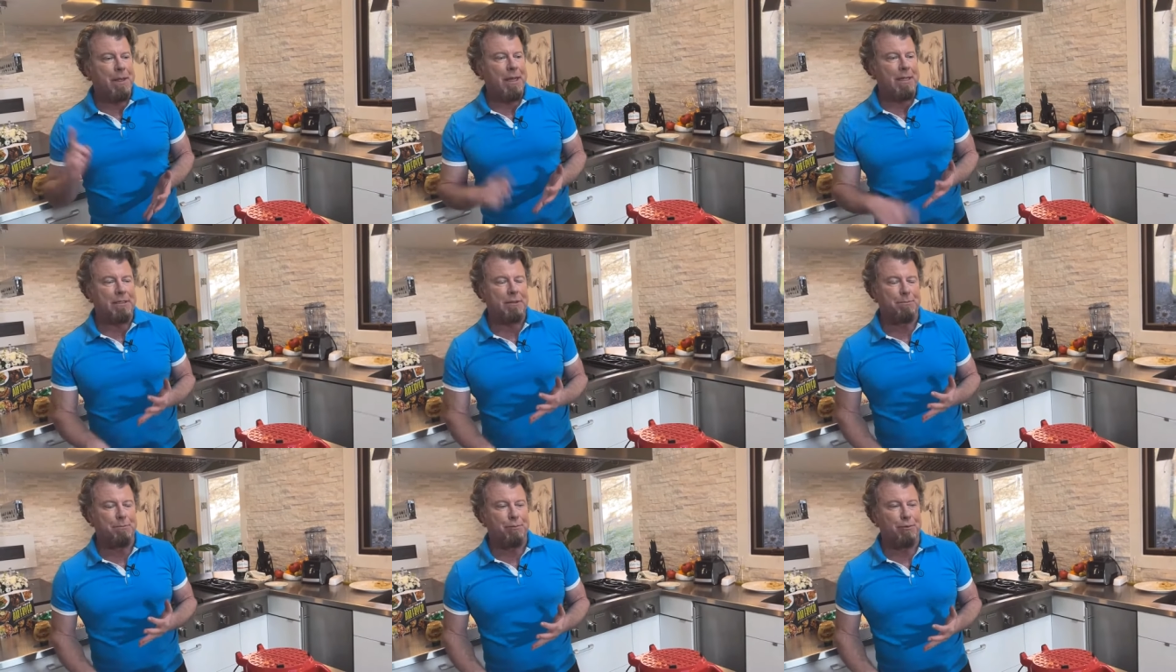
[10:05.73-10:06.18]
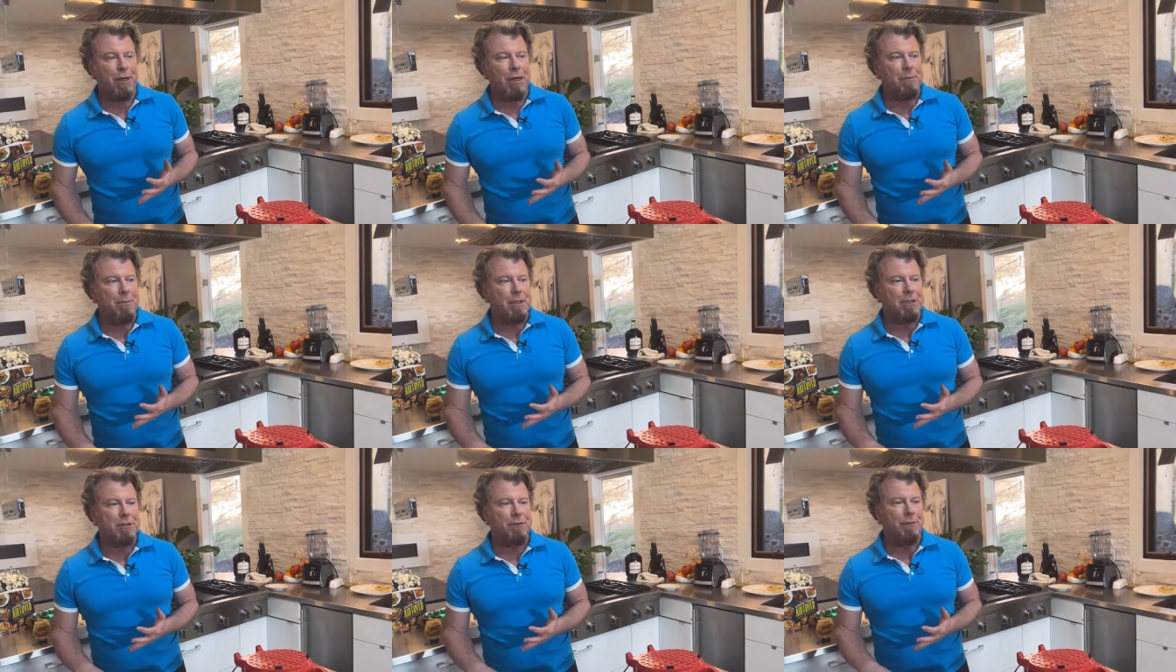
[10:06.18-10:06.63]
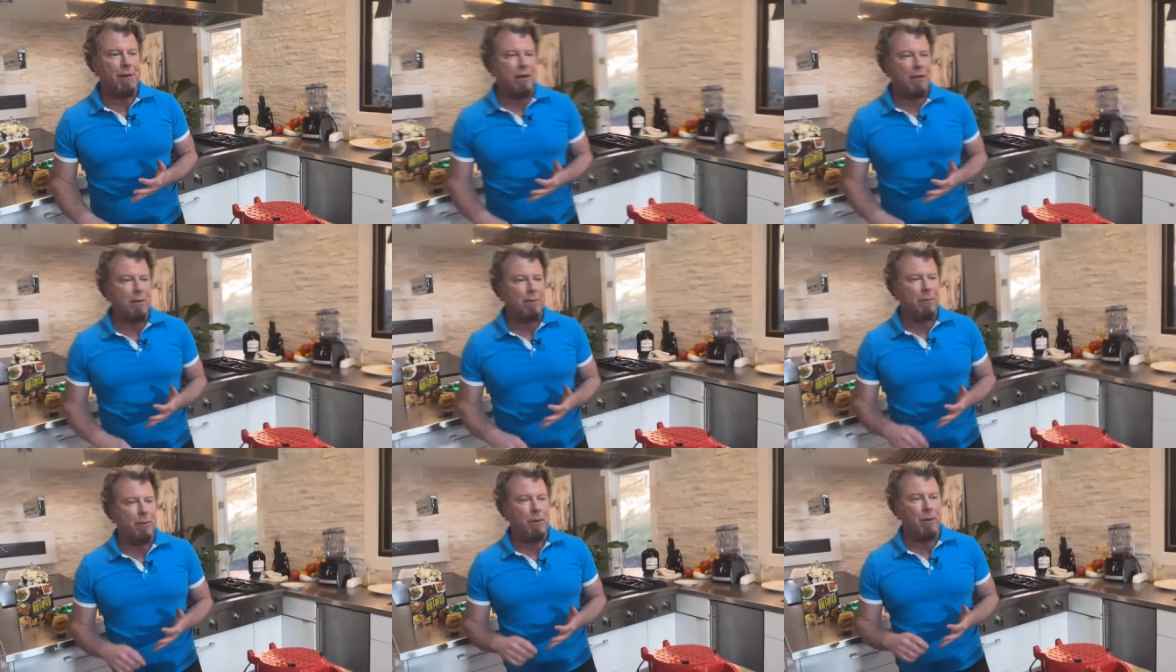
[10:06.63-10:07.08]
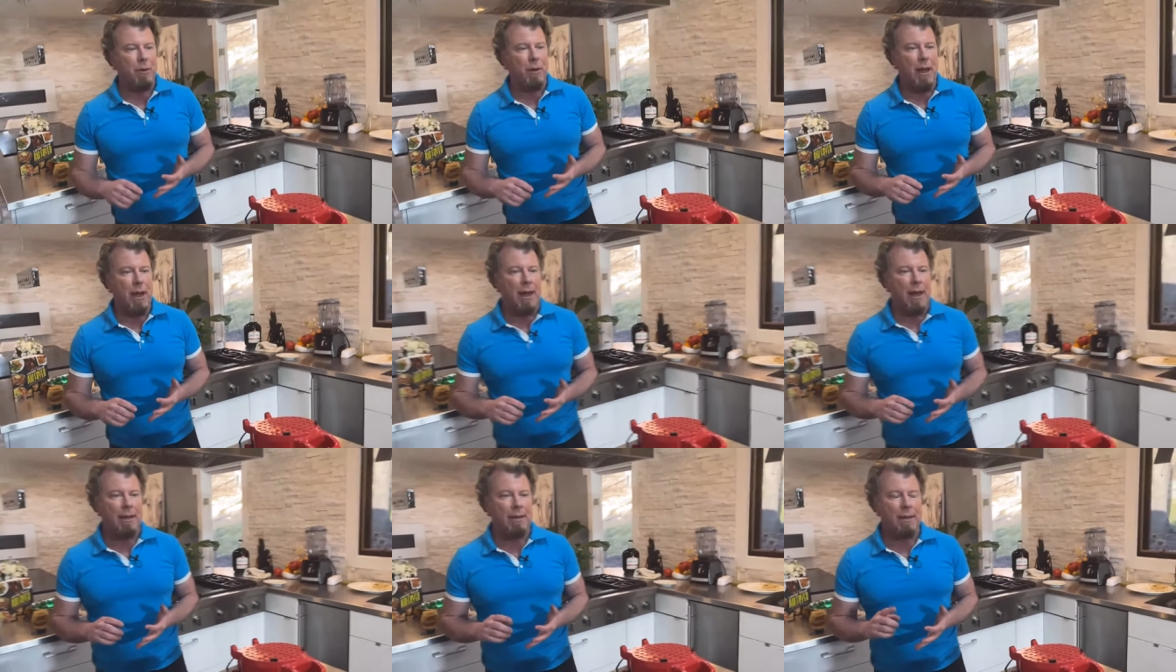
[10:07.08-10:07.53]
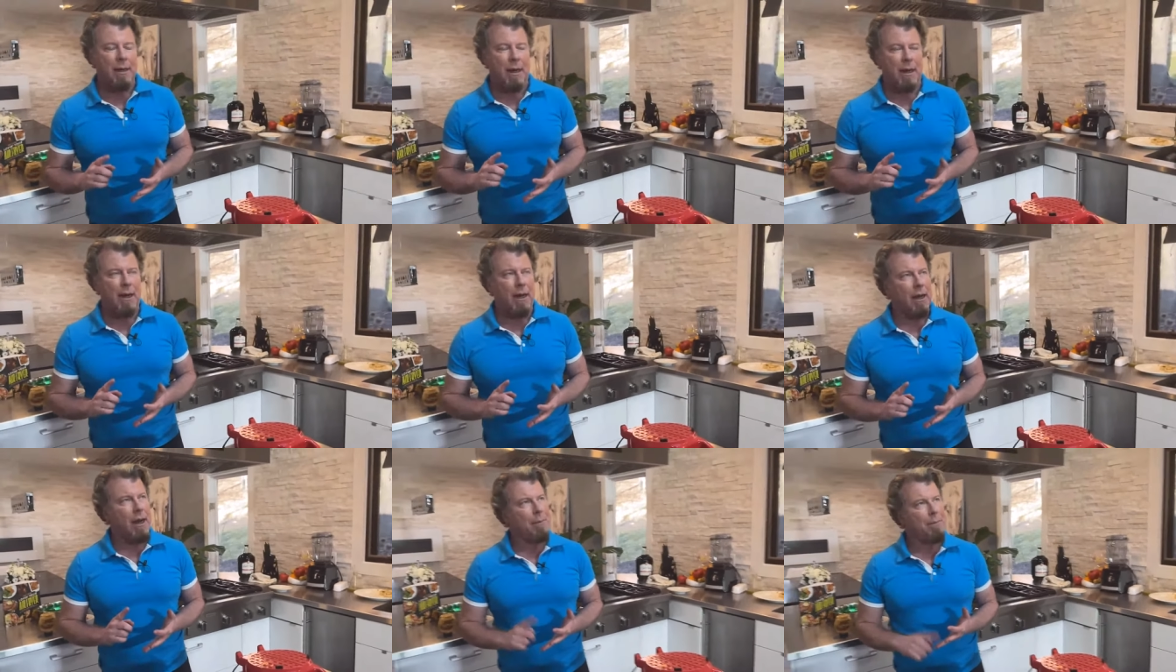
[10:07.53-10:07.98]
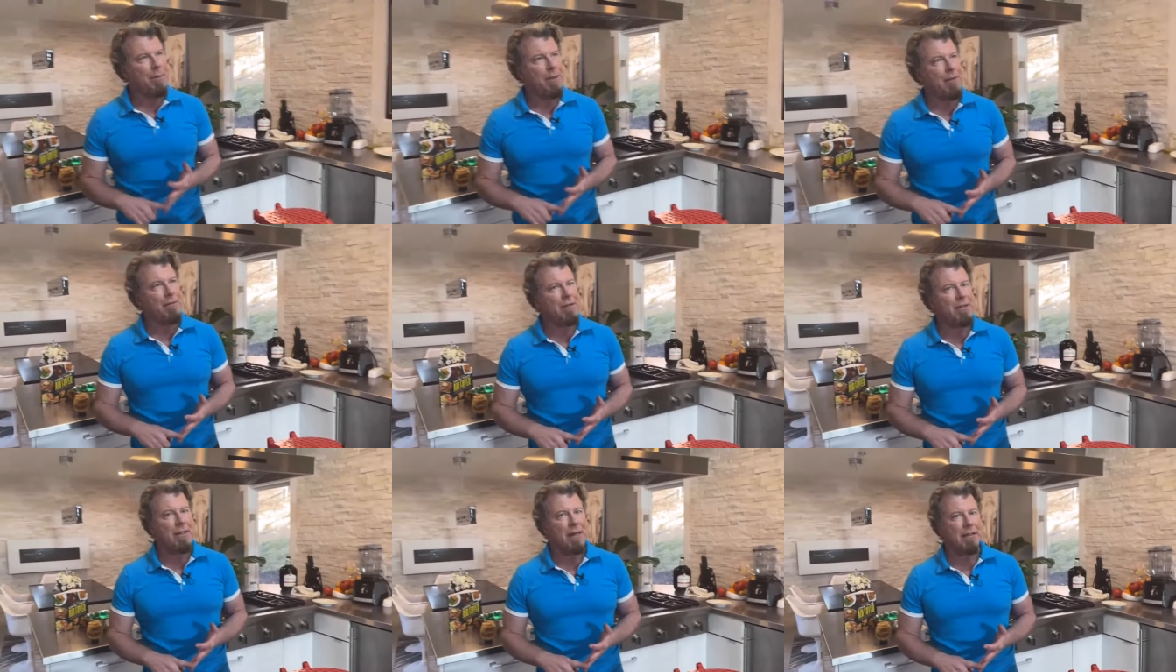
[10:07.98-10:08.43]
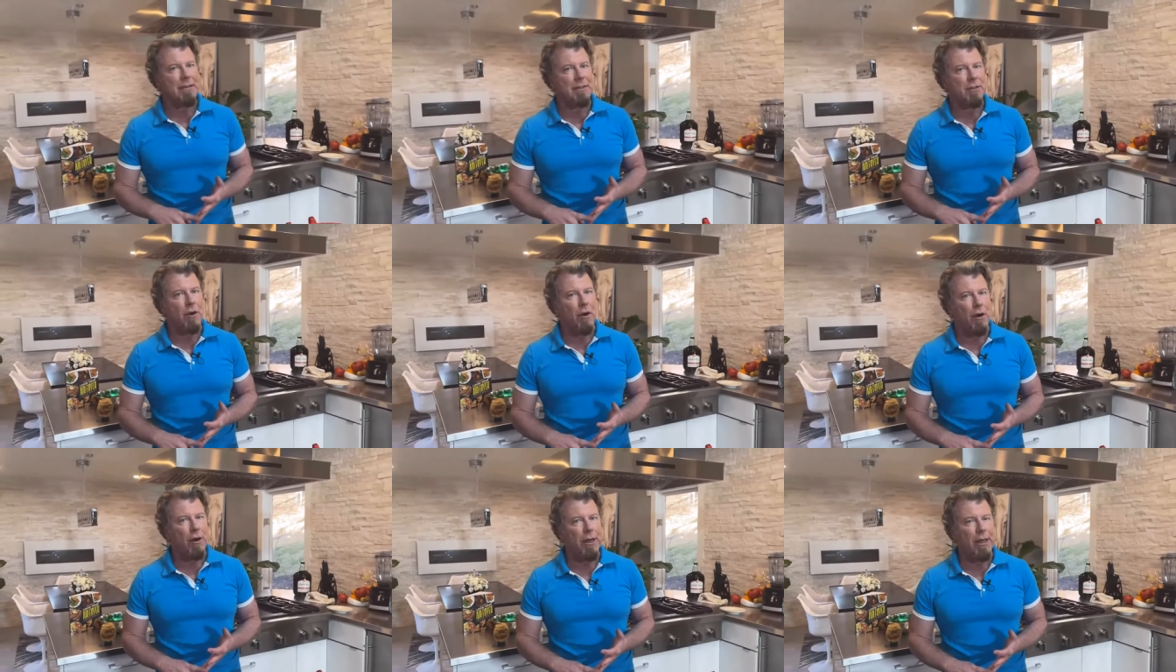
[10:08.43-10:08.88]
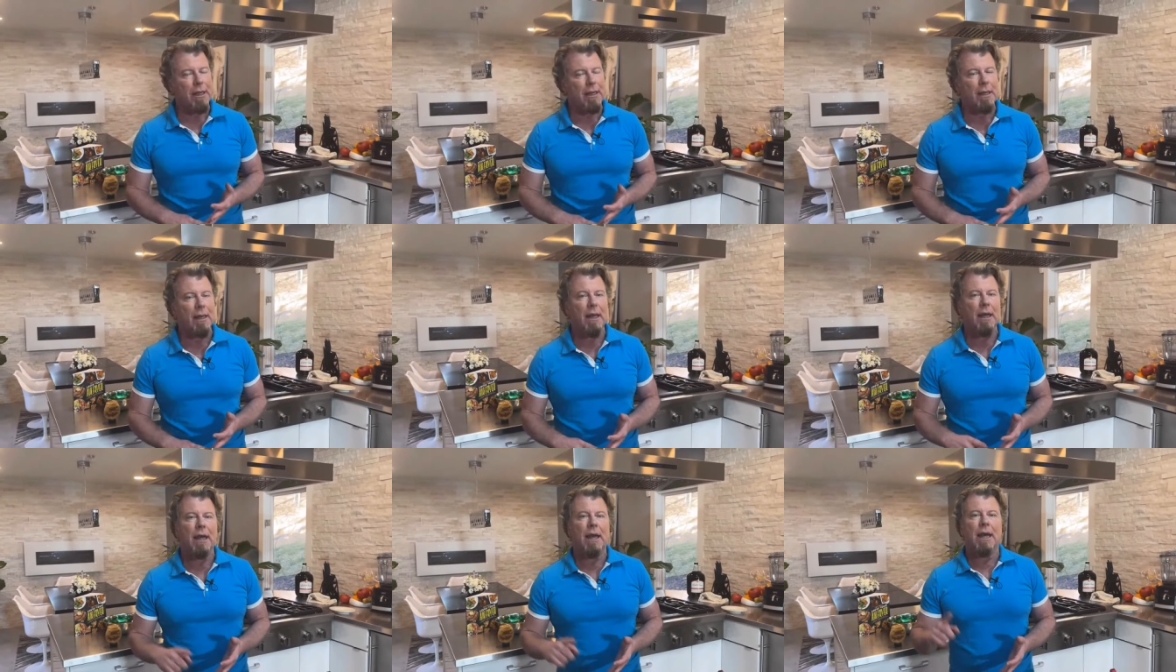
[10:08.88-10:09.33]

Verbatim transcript: It's pretty much available at, uh, I believe it's at Target.